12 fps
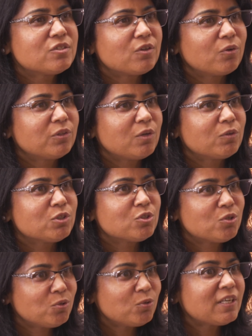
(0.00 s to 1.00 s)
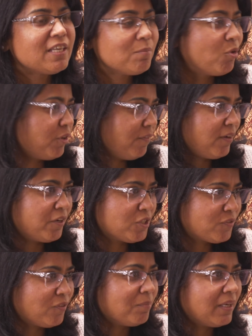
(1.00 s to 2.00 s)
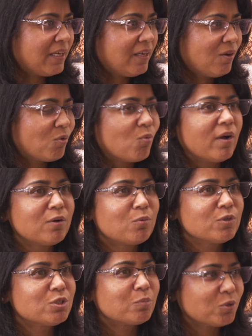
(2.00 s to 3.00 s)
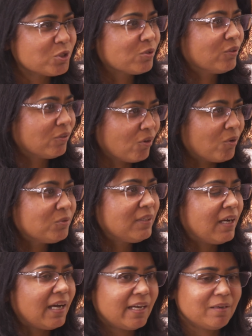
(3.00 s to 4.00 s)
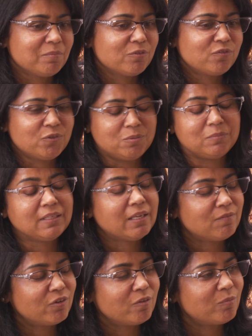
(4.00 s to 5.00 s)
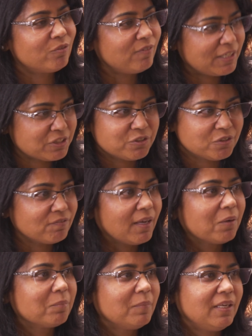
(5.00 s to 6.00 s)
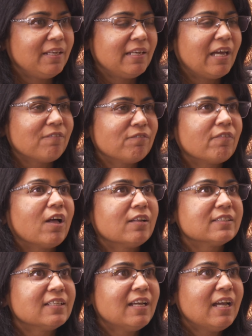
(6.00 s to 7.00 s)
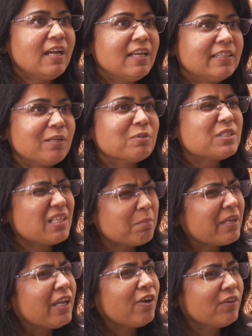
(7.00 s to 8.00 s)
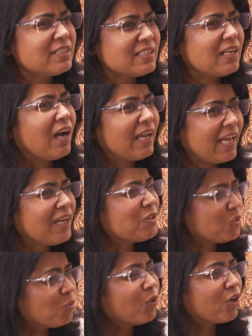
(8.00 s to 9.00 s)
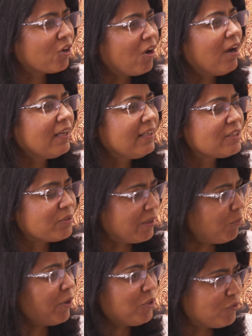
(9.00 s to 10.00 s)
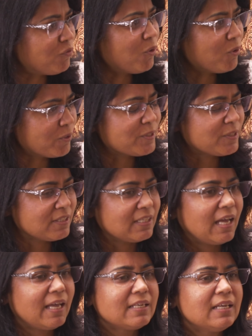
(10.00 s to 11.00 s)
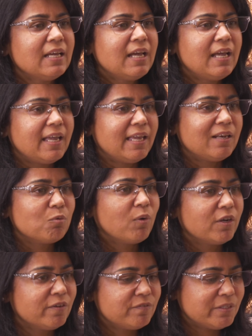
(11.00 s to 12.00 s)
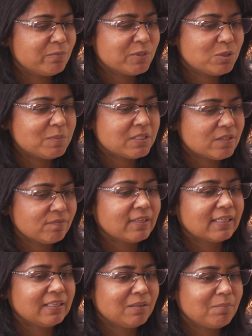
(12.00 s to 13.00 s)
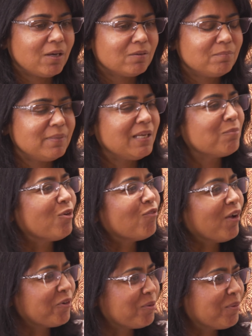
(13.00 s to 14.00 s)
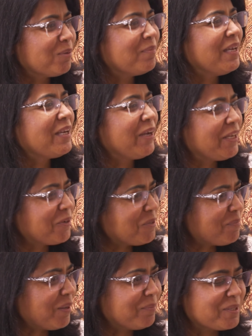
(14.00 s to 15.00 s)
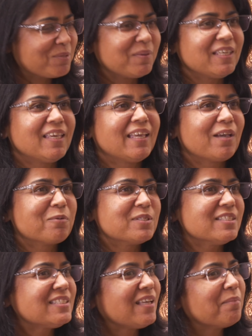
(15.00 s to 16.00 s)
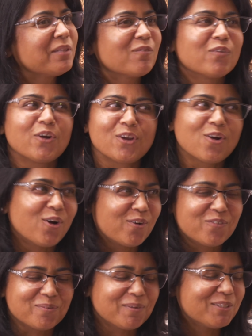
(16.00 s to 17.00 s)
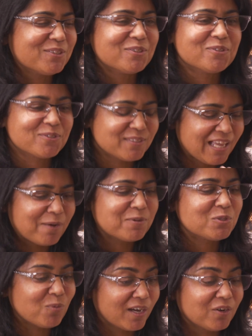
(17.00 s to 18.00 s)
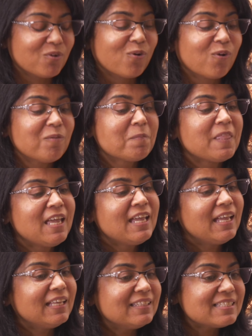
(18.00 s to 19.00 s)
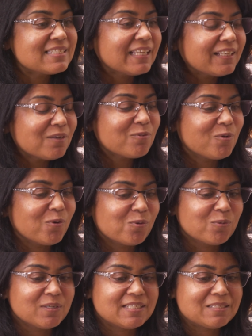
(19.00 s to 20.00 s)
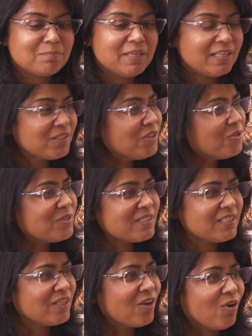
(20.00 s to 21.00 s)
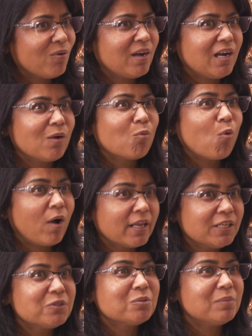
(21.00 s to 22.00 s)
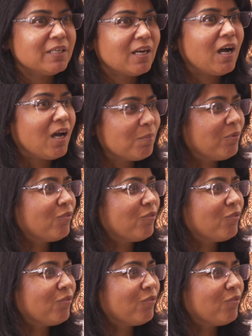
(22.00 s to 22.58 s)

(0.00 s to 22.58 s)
So there were two key motivators for me. One was personal growth. I am a firm believer of professional development, and I felt there were some areas that I had to work on, so I wanted to focus on that. And one of them was specifically about being more vulnerable, being getting into public speaking. It was just something very hard for me to do, so that was one goal. And the second goal was being a new CEO. I wanted to be a high